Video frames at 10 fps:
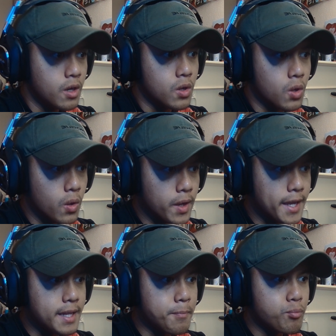go
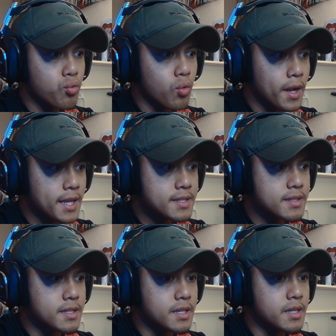ahead and press
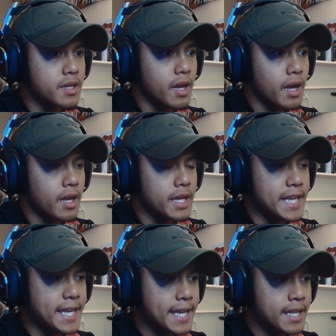the
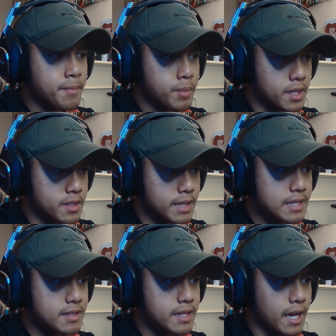hidden button.
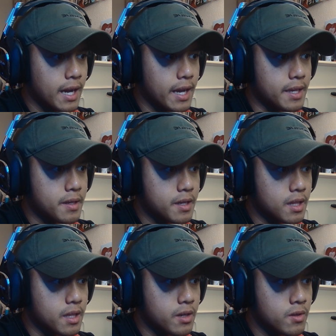That's the eye.
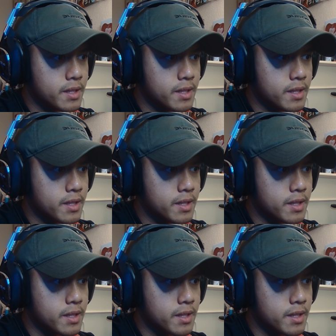Click on